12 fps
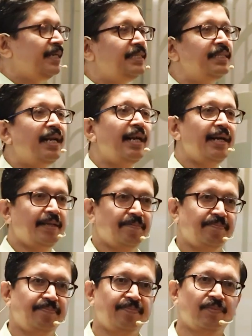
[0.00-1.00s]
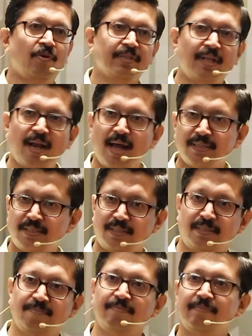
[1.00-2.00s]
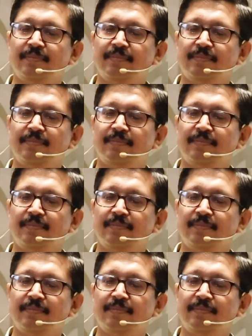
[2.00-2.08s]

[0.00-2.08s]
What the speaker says: teaching learning over the last,